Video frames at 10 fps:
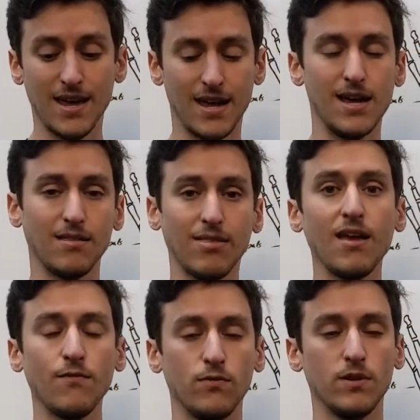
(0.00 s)
And
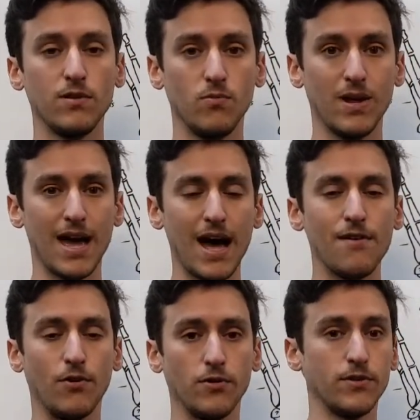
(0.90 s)
thankfully, we
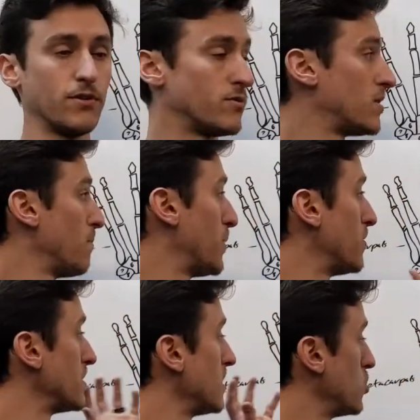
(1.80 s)
have all those
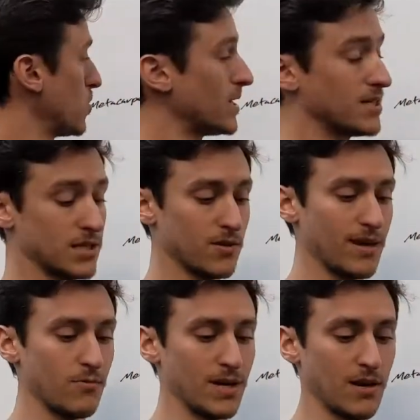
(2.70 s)
bones and joints so
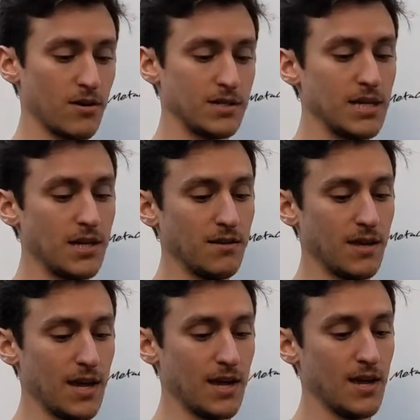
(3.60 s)
that we can
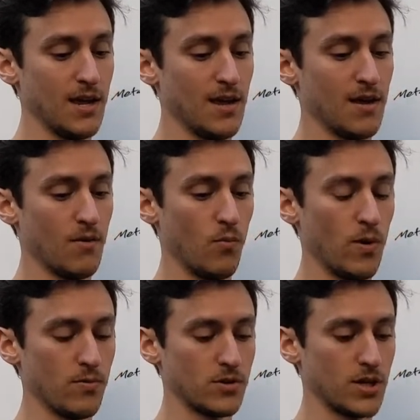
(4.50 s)
articulate
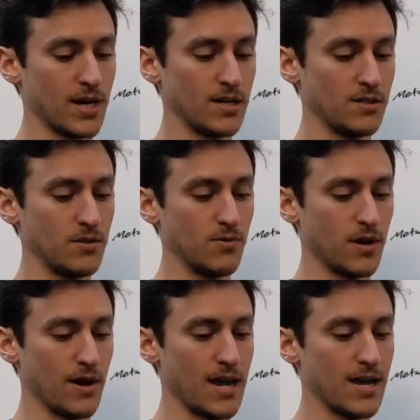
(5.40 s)
what we're trying to do in
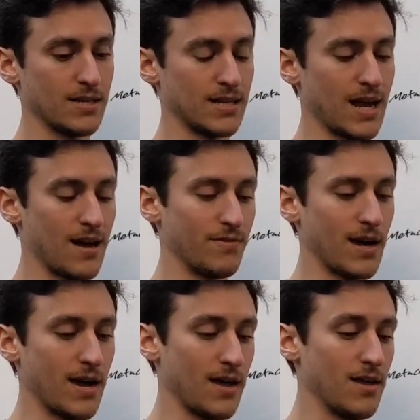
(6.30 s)
our hands and have
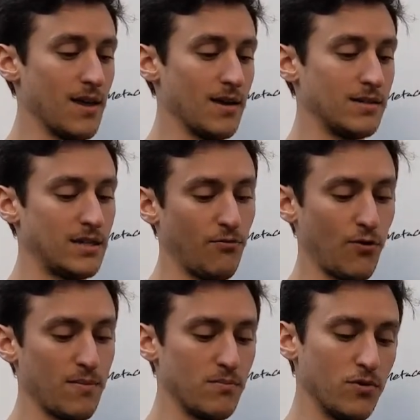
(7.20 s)
that
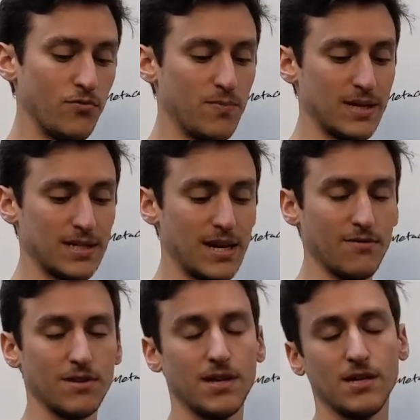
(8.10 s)
different movements and
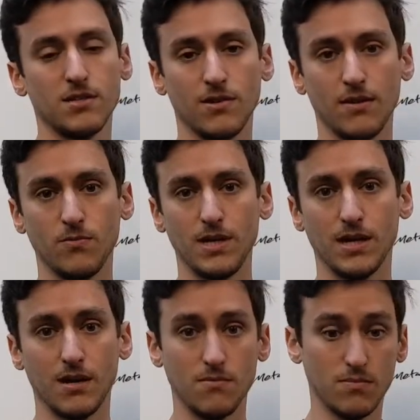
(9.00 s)
everything, so that we
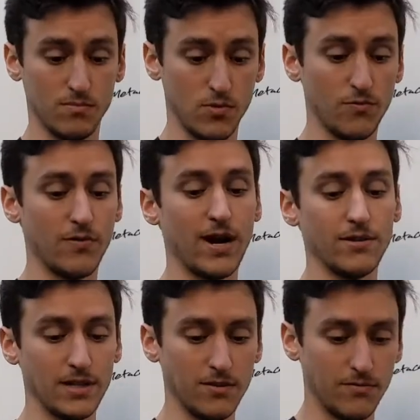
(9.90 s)
can move around
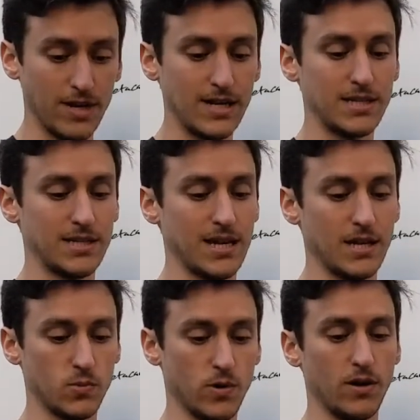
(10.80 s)
in the wrist
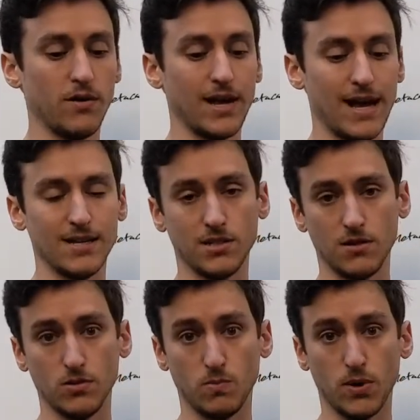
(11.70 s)
as well as
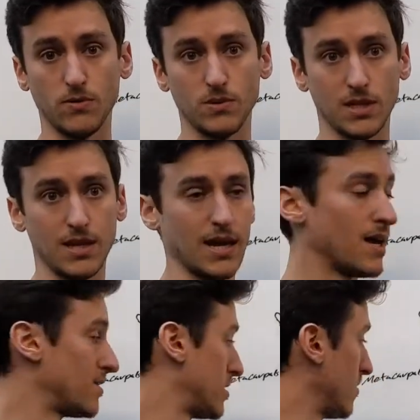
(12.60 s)
those bones in the
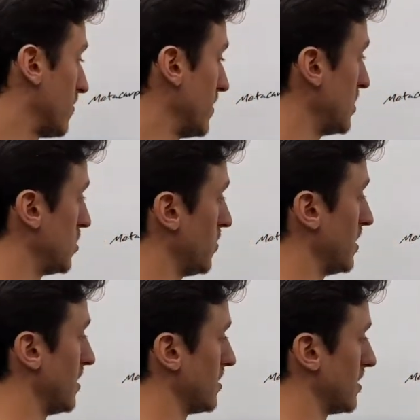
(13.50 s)
hand. So the wrist
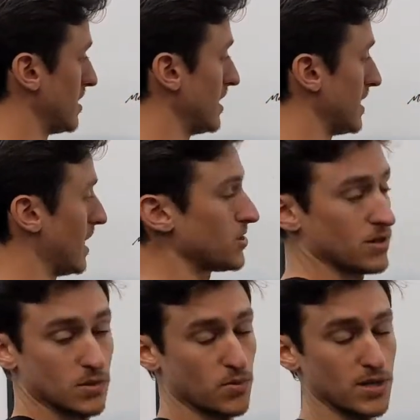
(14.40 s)
joint, as you can see, it actually
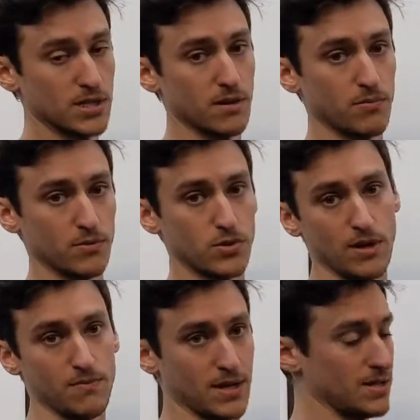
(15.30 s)
is a pretty simple
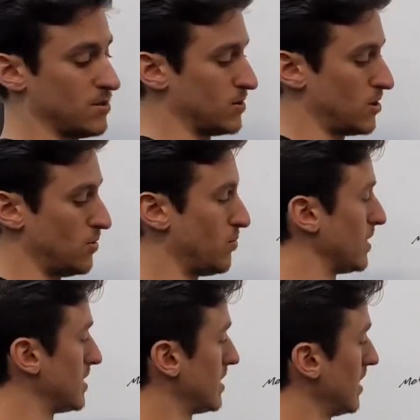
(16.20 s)
joint because those
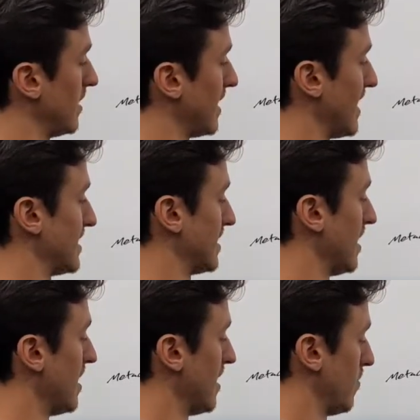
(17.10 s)
cuboids sit nice
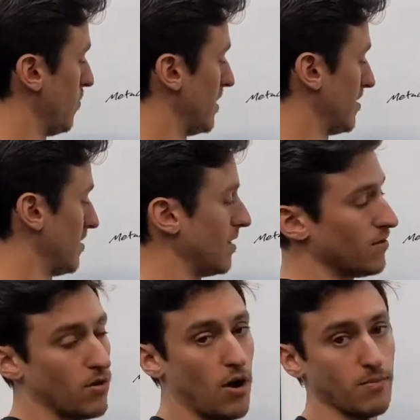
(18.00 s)
with the
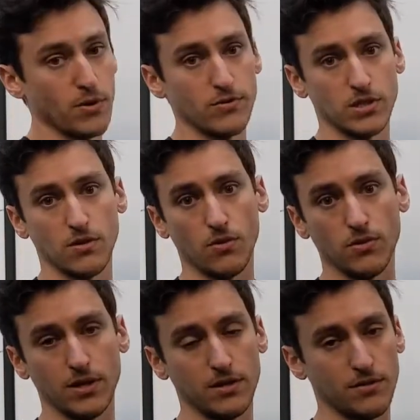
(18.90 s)
long bones in the
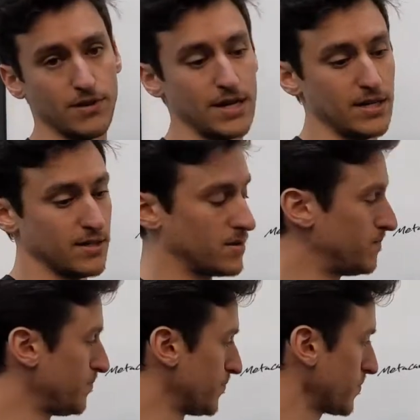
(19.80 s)
ulna and the radius.
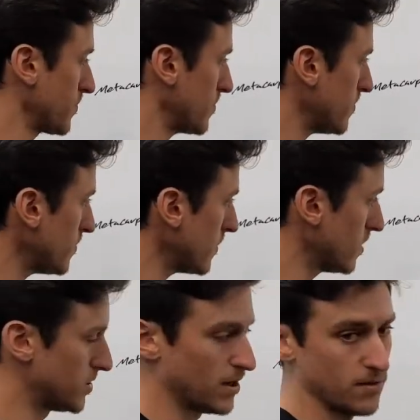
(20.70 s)

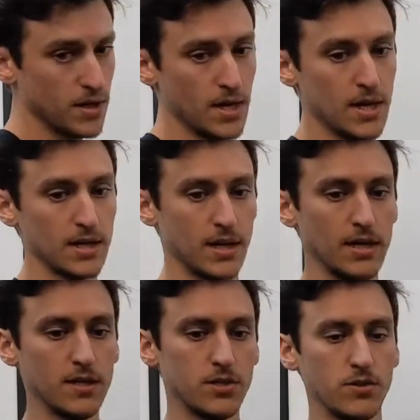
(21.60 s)
So
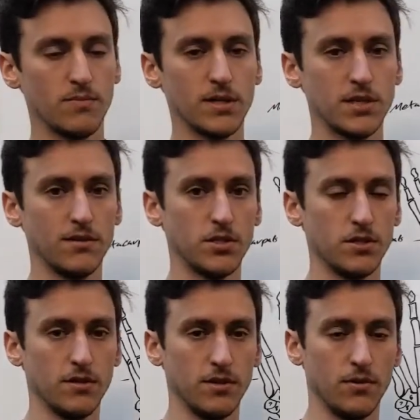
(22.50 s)
getting into the musculature
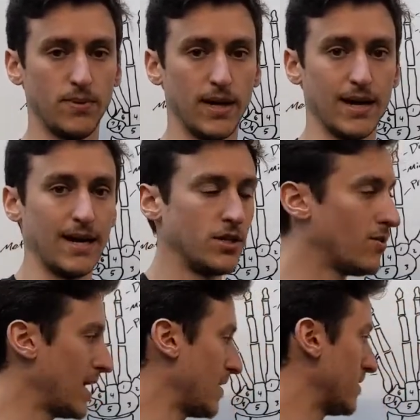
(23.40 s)
a little bit, I don't
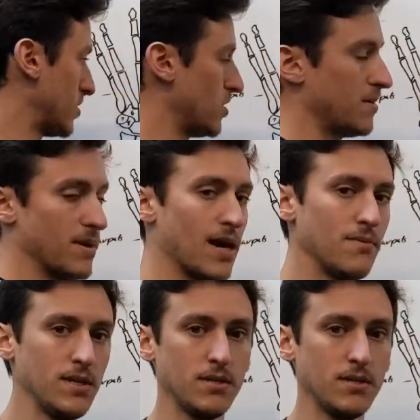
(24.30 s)
have this drawn behind me,